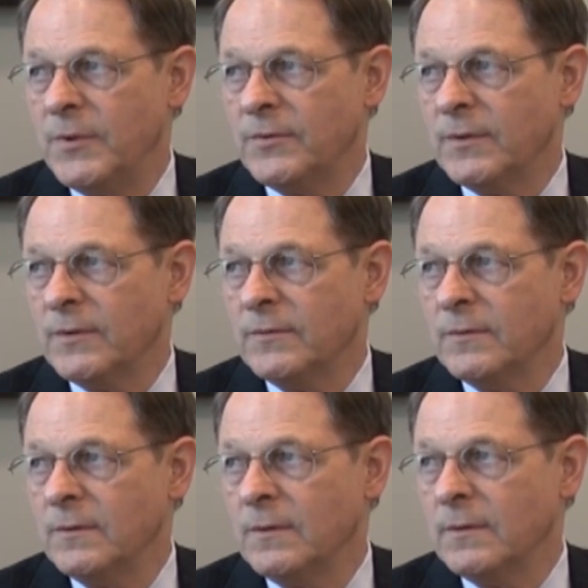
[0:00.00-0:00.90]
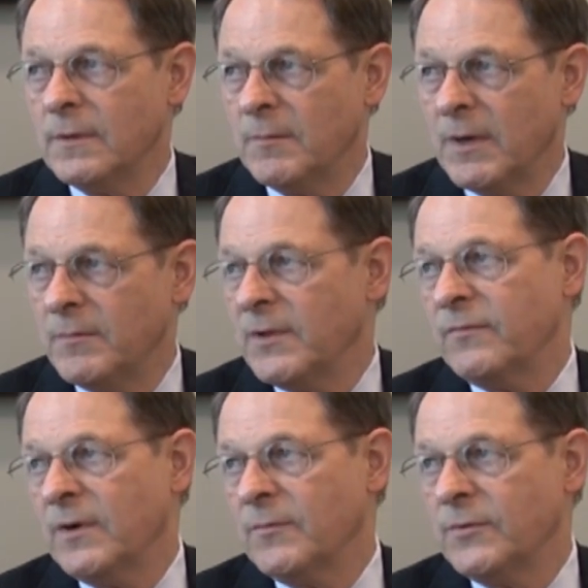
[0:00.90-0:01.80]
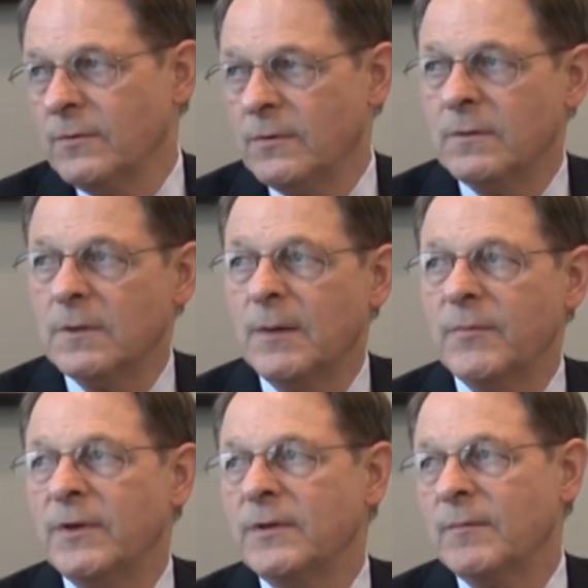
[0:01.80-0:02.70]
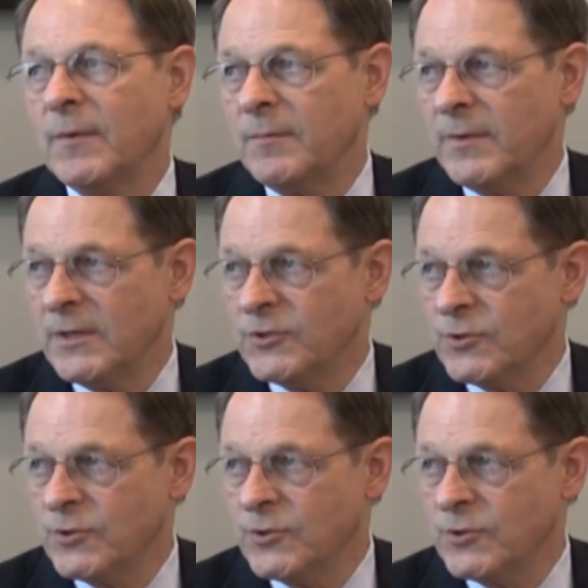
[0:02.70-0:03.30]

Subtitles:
business. They might be pharmaceutical companies, they might be